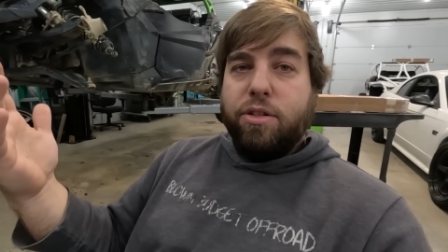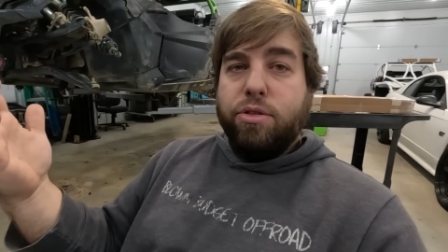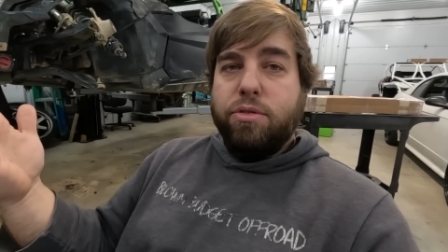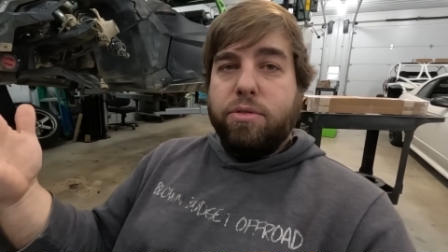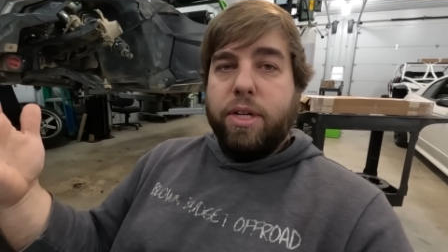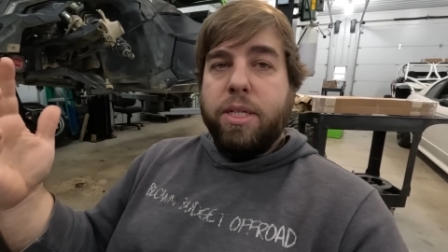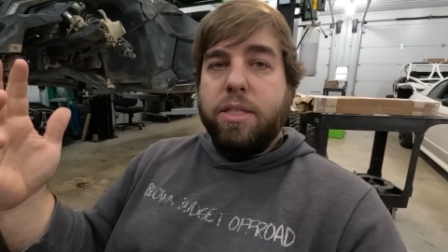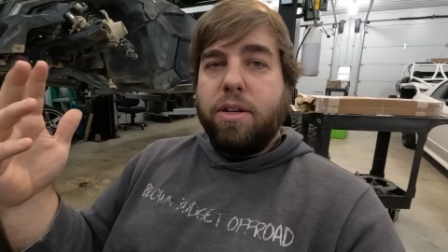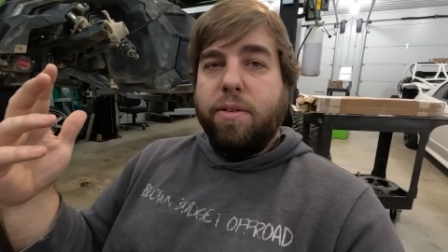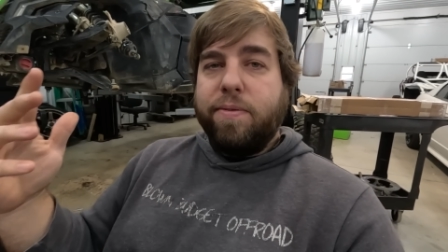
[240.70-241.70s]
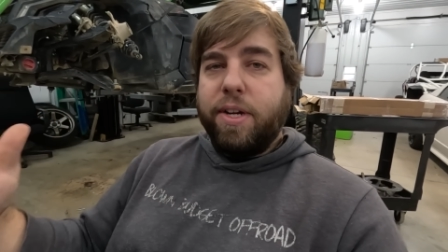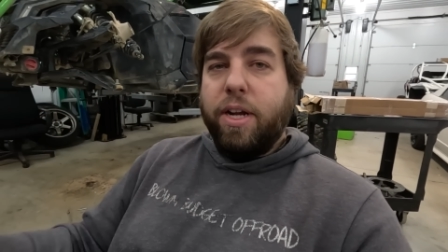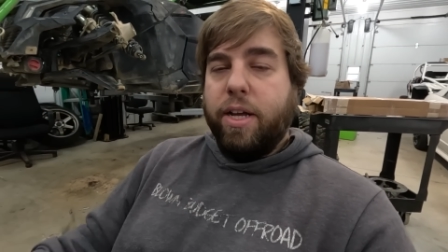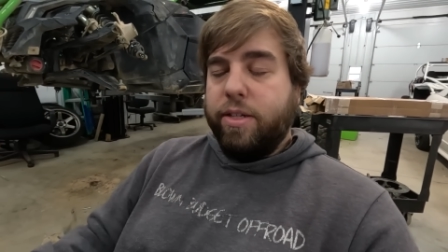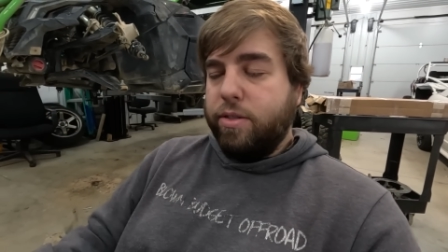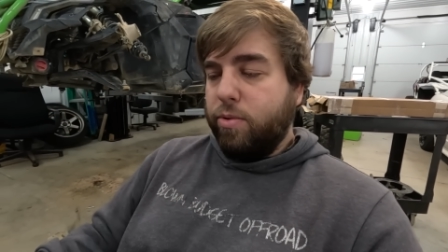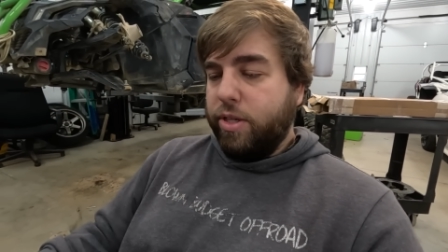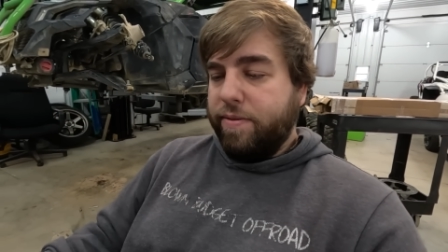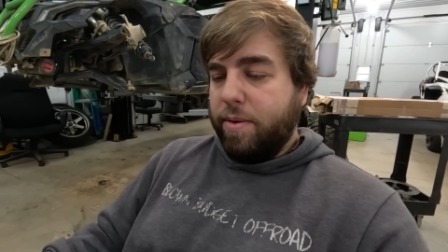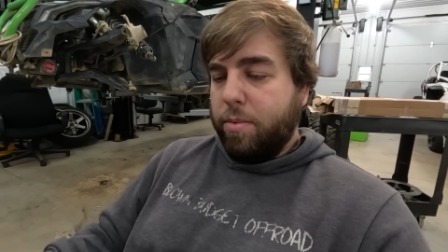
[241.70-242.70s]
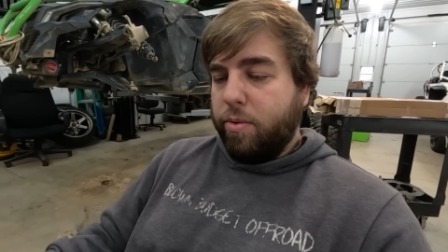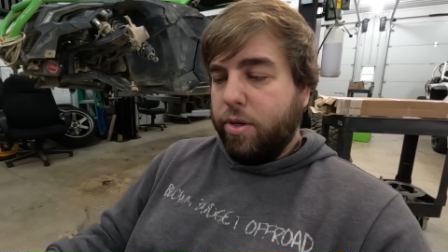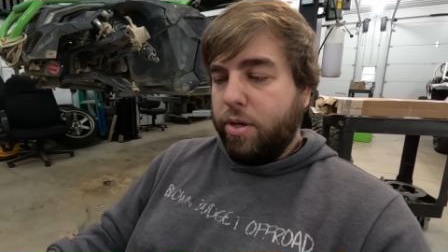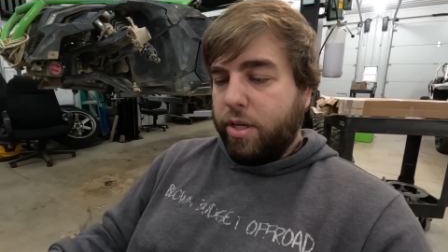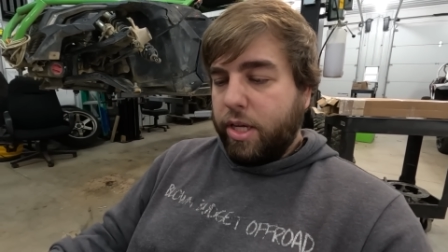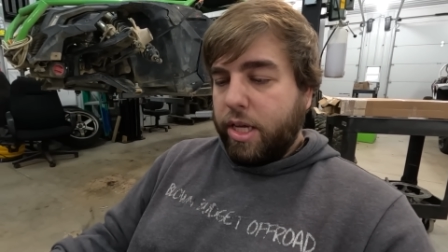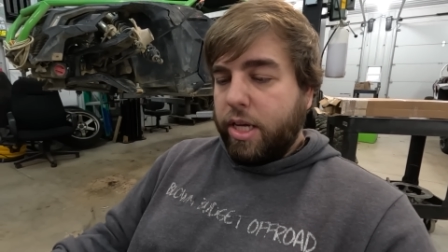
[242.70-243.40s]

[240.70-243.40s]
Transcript: out of Drew's rig, so I'll figure out we'll give them a whirl.